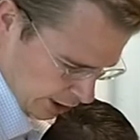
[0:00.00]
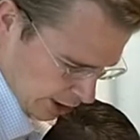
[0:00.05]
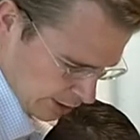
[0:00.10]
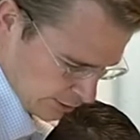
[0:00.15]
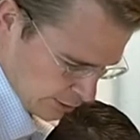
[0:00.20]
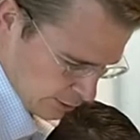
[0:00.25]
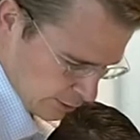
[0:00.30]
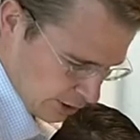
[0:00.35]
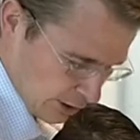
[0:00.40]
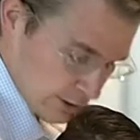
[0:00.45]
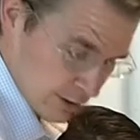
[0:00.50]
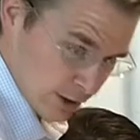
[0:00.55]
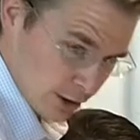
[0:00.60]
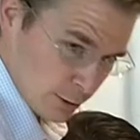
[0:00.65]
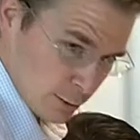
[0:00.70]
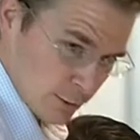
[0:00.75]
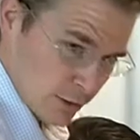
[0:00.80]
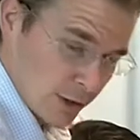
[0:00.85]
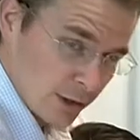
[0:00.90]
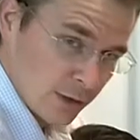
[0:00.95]
not do
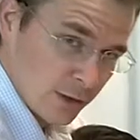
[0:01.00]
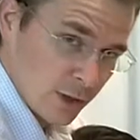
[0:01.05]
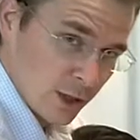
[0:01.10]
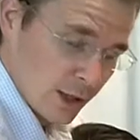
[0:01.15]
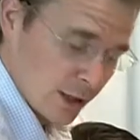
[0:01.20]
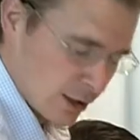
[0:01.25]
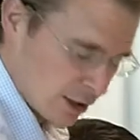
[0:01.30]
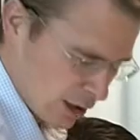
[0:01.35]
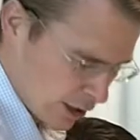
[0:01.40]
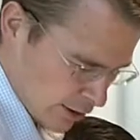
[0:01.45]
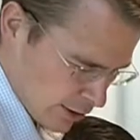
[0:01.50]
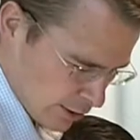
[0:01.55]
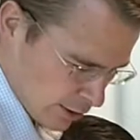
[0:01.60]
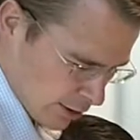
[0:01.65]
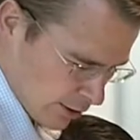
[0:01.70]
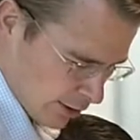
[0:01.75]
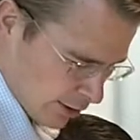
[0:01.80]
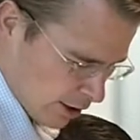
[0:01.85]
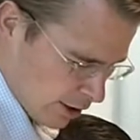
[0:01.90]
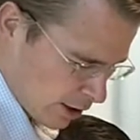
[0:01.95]
anything with this hand and do
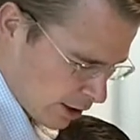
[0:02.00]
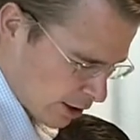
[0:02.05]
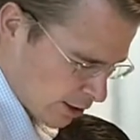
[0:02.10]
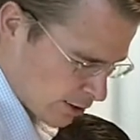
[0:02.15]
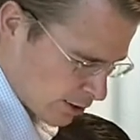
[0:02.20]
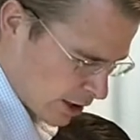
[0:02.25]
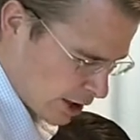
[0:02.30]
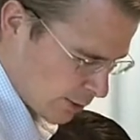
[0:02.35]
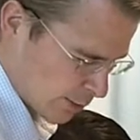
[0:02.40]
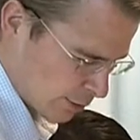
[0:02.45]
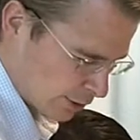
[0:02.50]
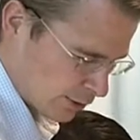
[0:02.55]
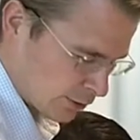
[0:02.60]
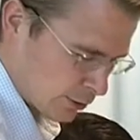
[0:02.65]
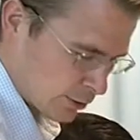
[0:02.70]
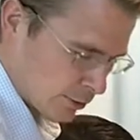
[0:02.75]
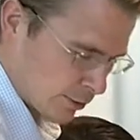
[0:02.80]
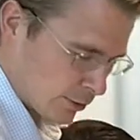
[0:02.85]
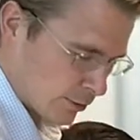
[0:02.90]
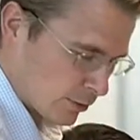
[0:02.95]
a large
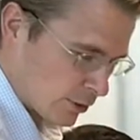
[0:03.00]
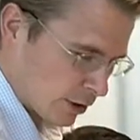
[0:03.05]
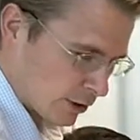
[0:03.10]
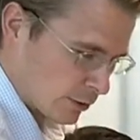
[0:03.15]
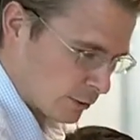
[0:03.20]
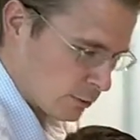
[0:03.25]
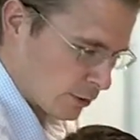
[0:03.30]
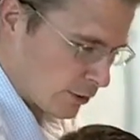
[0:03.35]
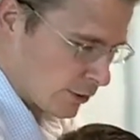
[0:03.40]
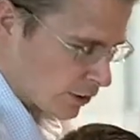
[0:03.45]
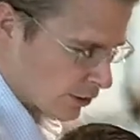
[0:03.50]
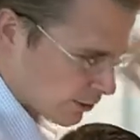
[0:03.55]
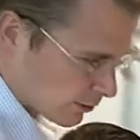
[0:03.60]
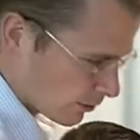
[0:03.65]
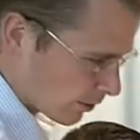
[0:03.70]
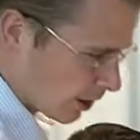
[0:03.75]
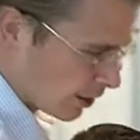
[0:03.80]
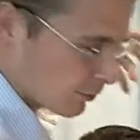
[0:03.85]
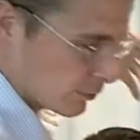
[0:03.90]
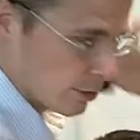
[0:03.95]
amplitude thrust with
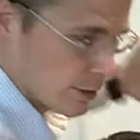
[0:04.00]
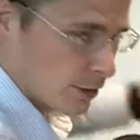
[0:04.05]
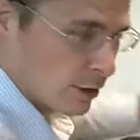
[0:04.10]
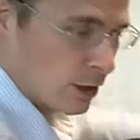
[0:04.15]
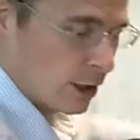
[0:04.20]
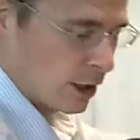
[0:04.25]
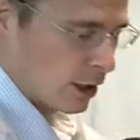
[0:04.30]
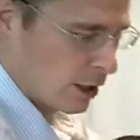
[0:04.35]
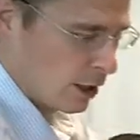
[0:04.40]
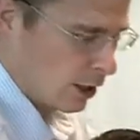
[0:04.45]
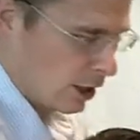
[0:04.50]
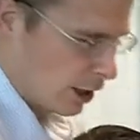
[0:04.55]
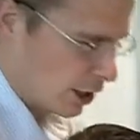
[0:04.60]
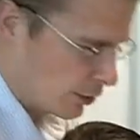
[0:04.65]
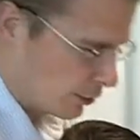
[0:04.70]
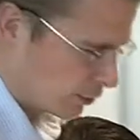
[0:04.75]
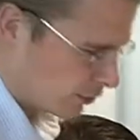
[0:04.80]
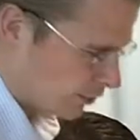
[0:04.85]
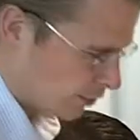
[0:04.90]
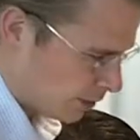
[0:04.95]
this right one.
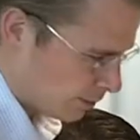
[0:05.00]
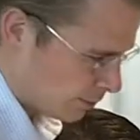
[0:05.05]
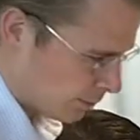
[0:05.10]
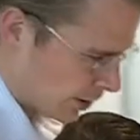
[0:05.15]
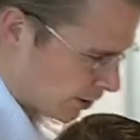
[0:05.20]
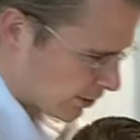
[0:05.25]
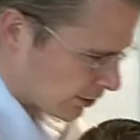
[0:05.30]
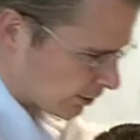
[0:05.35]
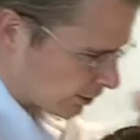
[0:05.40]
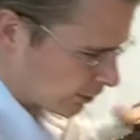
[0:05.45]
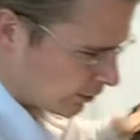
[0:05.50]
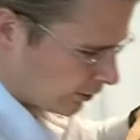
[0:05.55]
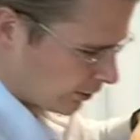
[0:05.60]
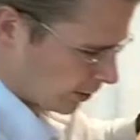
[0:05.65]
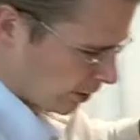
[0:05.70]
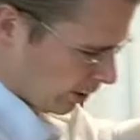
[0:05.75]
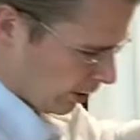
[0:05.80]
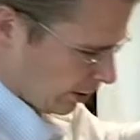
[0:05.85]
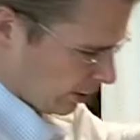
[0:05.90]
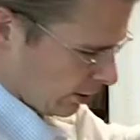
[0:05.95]
And you see patients,
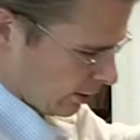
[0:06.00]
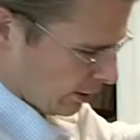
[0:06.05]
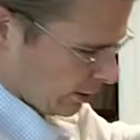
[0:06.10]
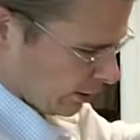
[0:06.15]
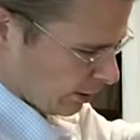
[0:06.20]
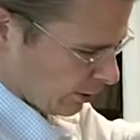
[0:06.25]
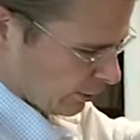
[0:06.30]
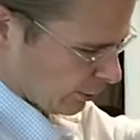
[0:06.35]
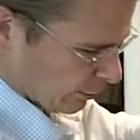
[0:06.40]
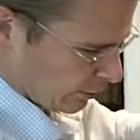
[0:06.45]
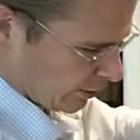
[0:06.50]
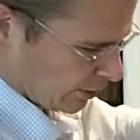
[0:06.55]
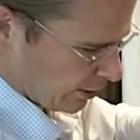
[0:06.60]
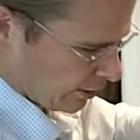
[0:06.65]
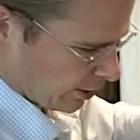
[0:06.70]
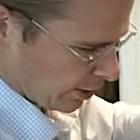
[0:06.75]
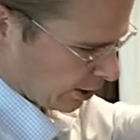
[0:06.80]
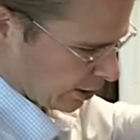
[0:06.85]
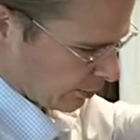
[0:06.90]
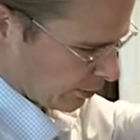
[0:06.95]
you'll see
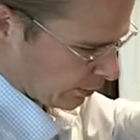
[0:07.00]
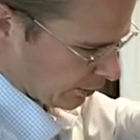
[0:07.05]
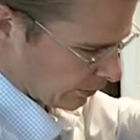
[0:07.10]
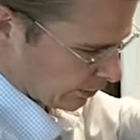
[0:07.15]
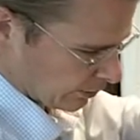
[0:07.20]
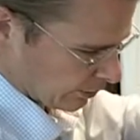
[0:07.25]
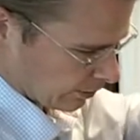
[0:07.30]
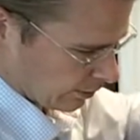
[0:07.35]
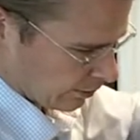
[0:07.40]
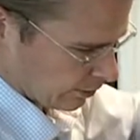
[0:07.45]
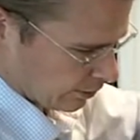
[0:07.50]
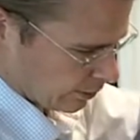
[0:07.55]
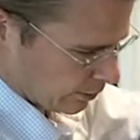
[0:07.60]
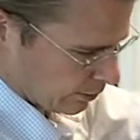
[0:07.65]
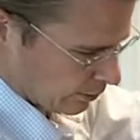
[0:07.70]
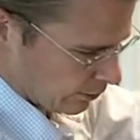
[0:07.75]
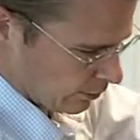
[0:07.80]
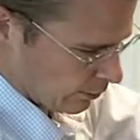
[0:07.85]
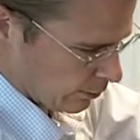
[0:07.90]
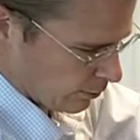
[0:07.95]
therapists
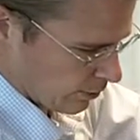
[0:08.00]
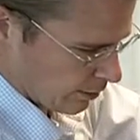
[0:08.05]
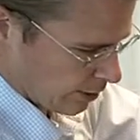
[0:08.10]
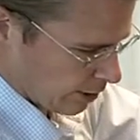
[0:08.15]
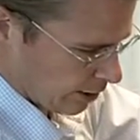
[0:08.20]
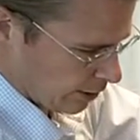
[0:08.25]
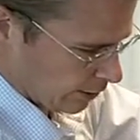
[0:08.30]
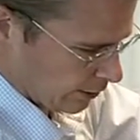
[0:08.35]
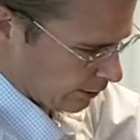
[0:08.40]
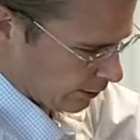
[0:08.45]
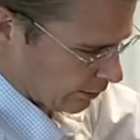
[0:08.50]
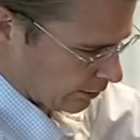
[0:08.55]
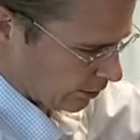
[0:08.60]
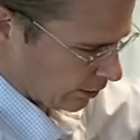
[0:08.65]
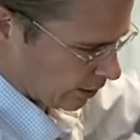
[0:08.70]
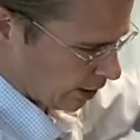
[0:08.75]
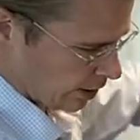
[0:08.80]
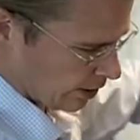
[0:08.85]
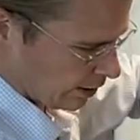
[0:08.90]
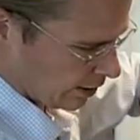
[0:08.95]
do this
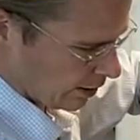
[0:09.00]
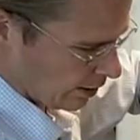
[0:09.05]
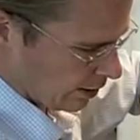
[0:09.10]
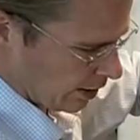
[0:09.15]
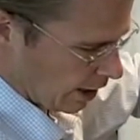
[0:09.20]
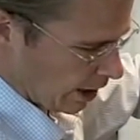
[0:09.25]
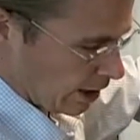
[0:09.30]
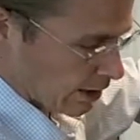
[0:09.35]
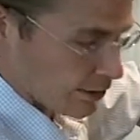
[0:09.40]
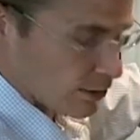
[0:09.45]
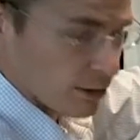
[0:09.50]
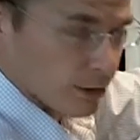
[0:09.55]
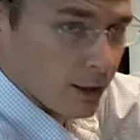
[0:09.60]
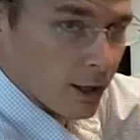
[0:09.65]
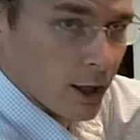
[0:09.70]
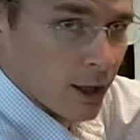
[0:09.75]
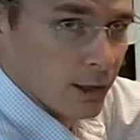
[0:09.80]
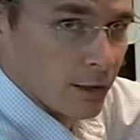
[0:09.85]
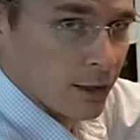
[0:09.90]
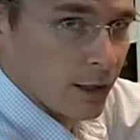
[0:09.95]
and then that to
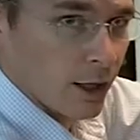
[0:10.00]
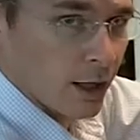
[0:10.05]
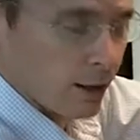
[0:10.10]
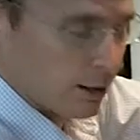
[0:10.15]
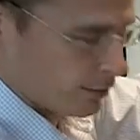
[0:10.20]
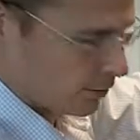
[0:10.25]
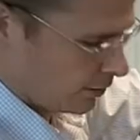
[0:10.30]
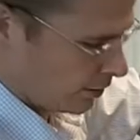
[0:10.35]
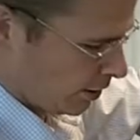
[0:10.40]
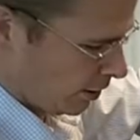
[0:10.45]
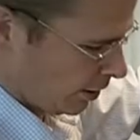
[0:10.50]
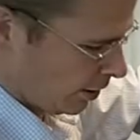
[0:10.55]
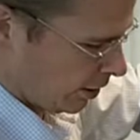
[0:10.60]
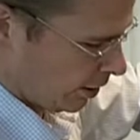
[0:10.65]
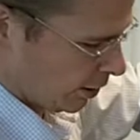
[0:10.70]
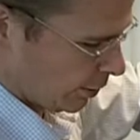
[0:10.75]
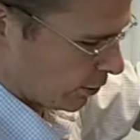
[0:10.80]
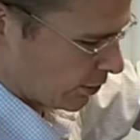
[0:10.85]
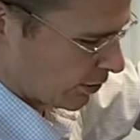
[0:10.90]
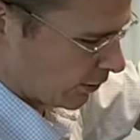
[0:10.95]
lock down,
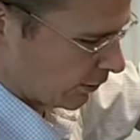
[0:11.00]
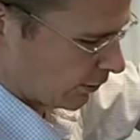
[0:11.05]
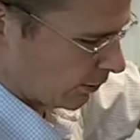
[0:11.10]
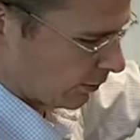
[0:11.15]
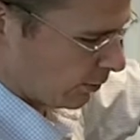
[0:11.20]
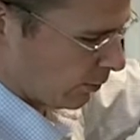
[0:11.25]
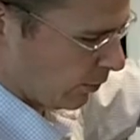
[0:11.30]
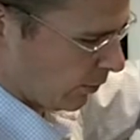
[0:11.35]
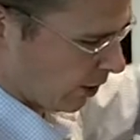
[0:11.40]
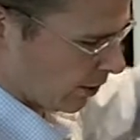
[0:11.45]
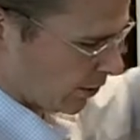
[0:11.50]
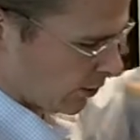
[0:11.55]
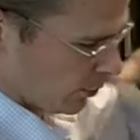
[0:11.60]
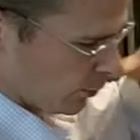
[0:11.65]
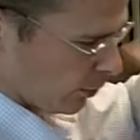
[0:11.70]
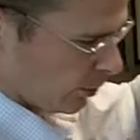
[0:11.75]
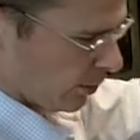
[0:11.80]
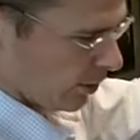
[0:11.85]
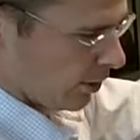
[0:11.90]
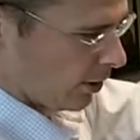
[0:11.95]
which is a much
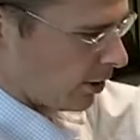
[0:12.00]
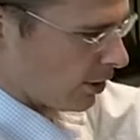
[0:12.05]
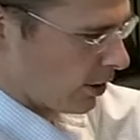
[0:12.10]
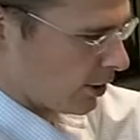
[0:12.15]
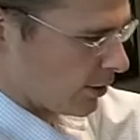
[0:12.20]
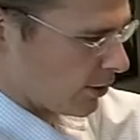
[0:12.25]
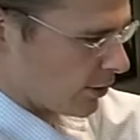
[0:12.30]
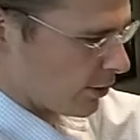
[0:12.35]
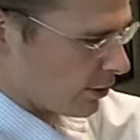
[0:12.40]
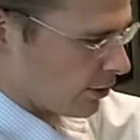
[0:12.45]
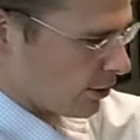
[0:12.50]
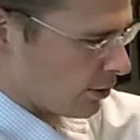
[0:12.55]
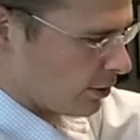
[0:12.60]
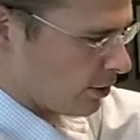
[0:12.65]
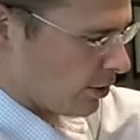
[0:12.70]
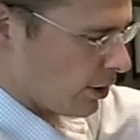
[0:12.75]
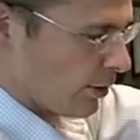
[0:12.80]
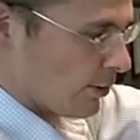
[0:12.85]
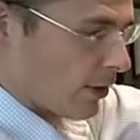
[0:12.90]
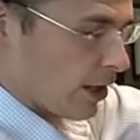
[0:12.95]
more large
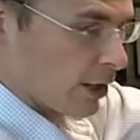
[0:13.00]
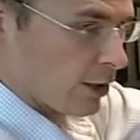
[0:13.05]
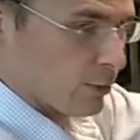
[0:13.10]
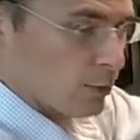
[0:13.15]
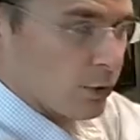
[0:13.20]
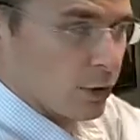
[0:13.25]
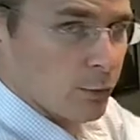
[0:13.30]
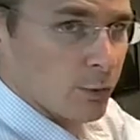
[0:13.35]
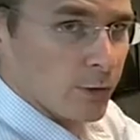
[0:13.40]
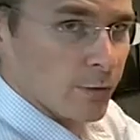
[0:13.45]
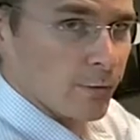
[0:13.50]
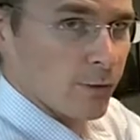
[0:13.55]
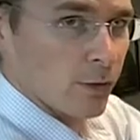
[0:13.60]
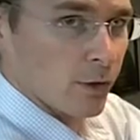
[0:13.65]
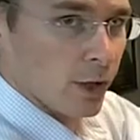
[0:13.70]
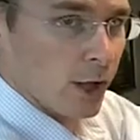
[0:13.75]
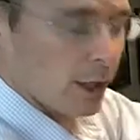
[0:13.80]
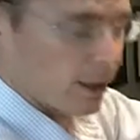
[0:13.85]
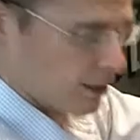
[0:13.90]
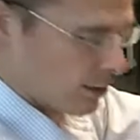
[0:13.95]
amount of movement
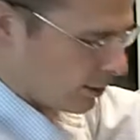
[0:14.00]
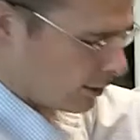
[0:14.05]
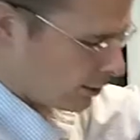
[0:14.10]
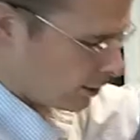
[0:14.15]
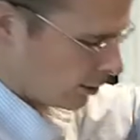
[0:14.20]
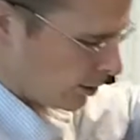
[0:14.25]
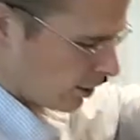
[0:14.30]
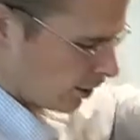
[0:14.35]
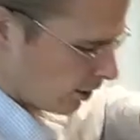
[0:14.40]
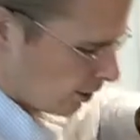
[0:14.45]
for locking